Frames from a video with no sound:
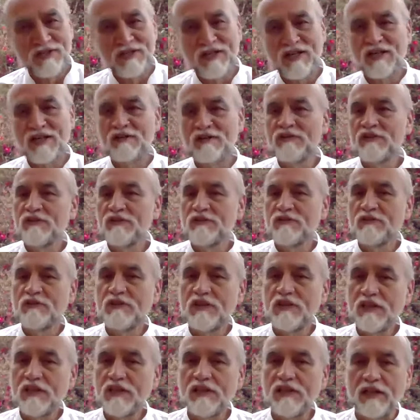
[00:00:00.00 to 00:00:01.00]
down and you
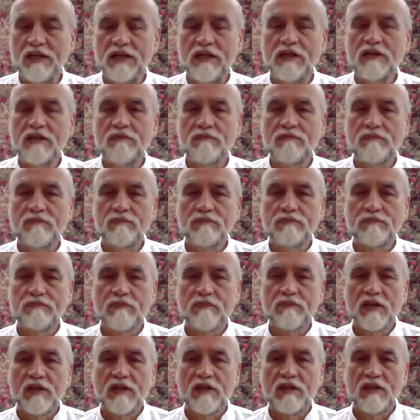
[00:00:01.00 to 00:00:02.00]
kill it.
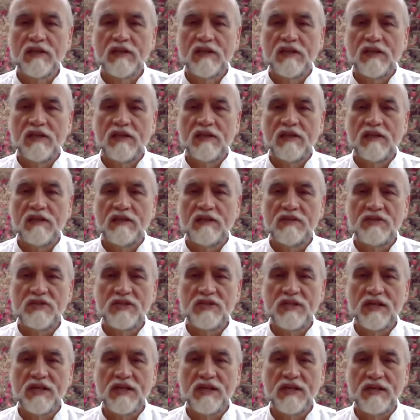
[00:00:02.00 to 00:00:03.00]
And he
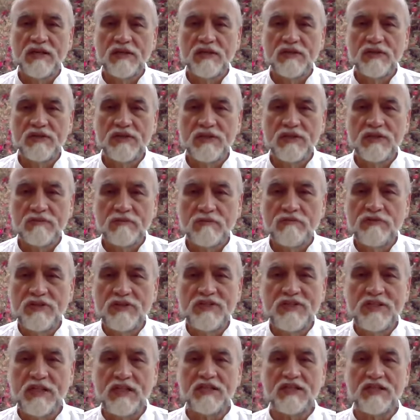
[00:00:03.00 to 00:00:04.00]
says,
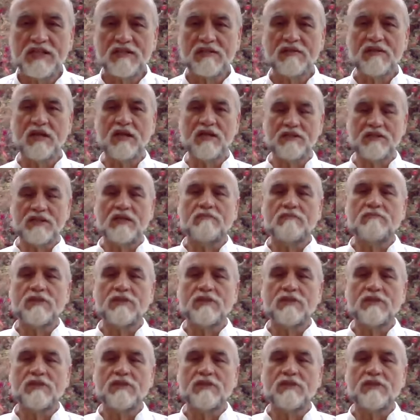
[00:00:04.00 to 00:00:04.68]
resist that